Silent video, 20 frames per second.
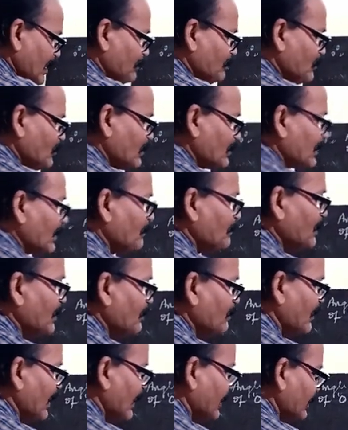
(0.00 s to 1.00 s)
to keep
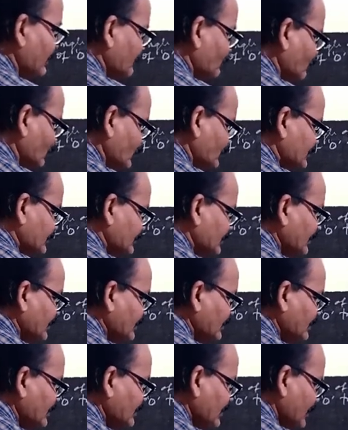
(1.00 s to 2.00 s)
in mind
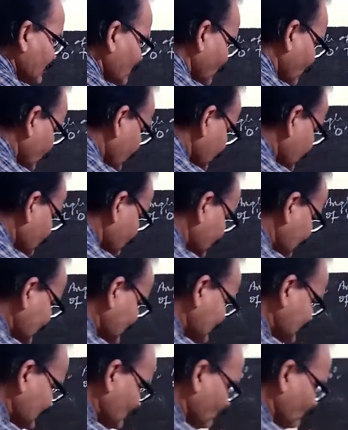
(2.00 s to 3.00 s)
mostly, or you can
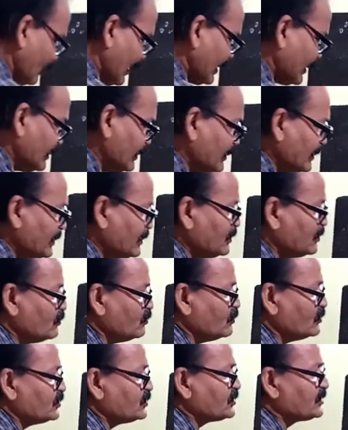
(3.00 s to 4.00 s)
say widely
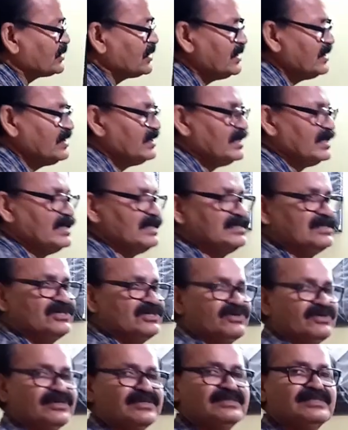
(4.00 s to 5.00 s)
used, is
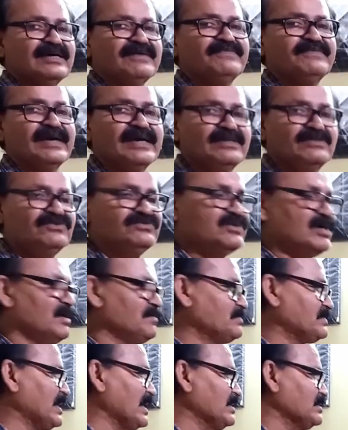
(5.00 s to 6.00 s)
your the value
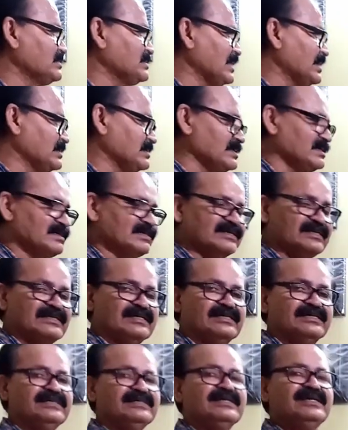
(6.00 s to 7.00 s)
of tan 30
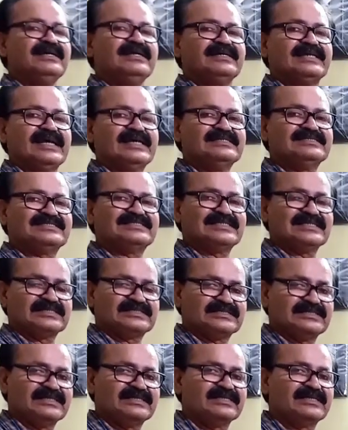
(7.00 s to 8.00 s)
degree, tan
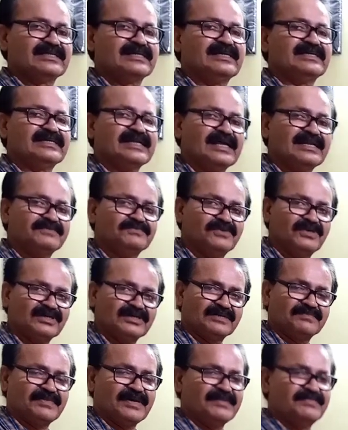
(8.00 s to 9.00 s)
60 degree, tan
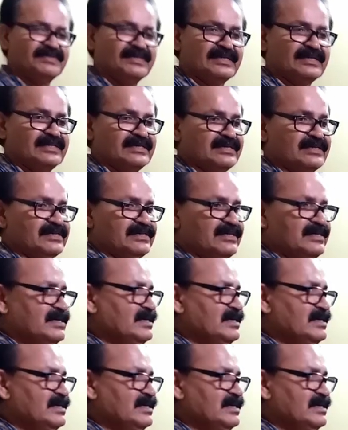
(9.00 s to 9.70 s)
45 degree.